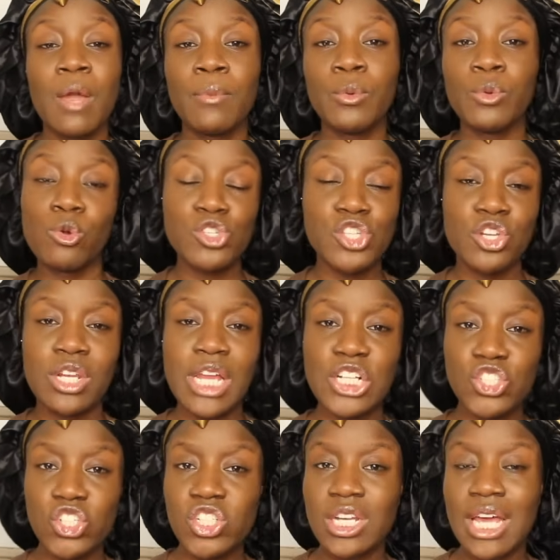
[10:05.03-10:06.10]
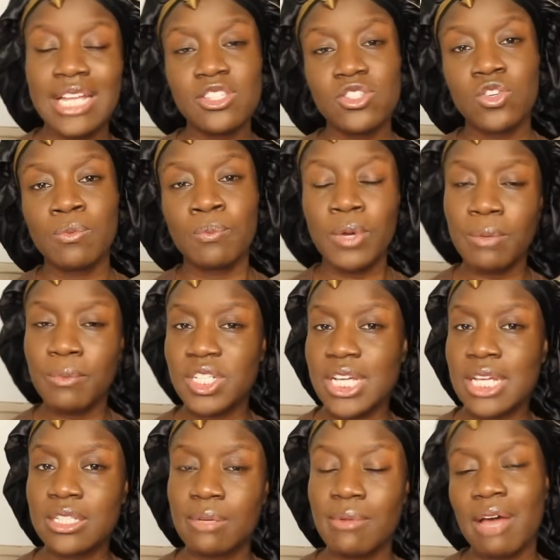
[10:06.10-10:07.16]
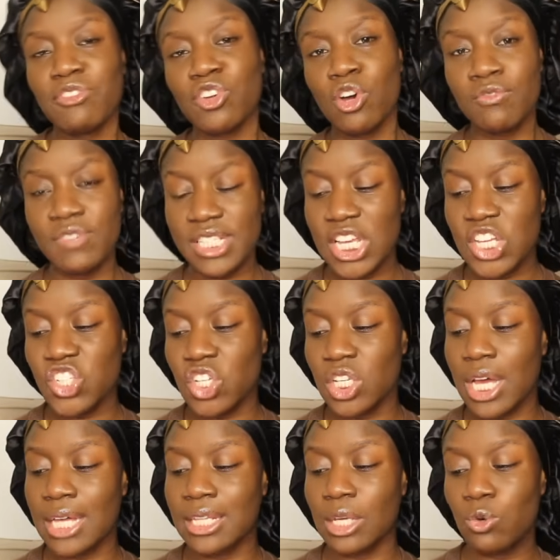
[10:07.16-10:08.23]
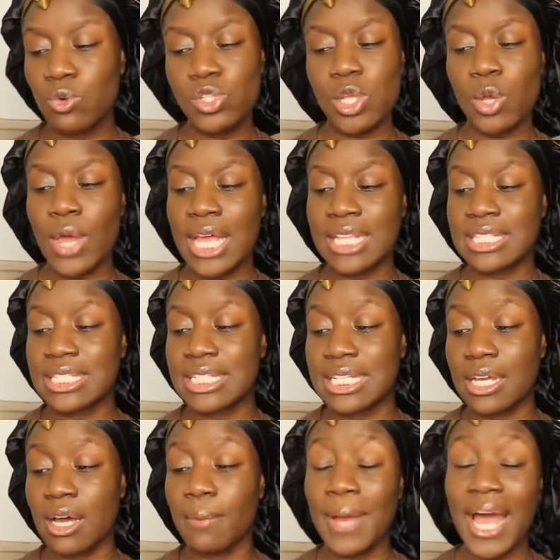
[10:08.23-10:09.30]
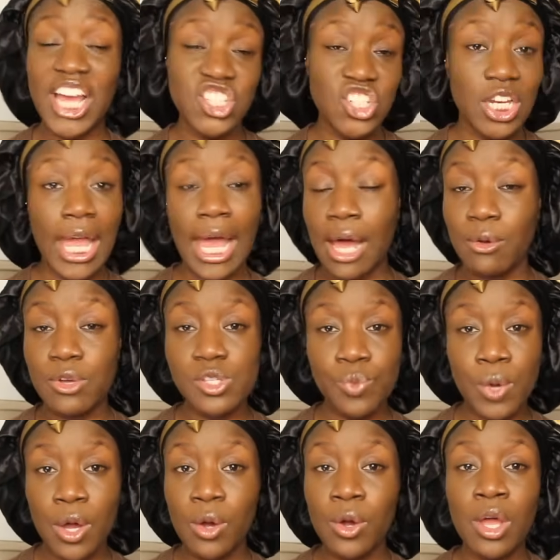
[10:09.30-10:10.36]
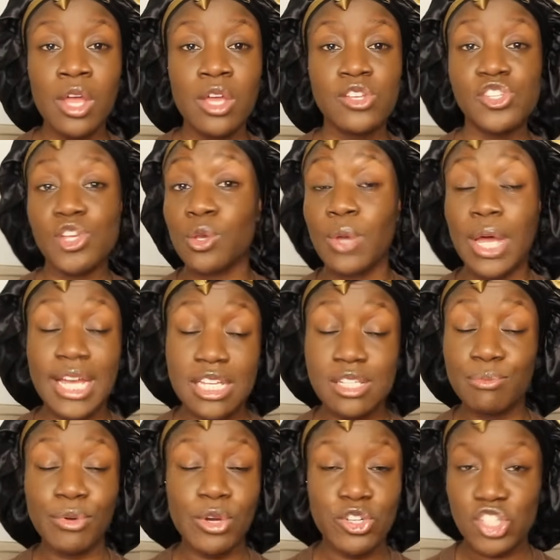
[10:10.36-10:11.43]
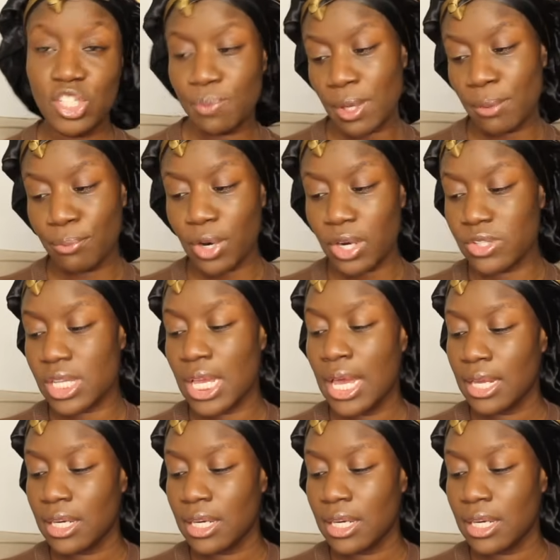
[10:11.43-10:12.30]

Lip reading: But we also know that Josh and Anton pretty much ended up having a conversation, and they also ended up hashing it out as well. So I guess bros just being bros.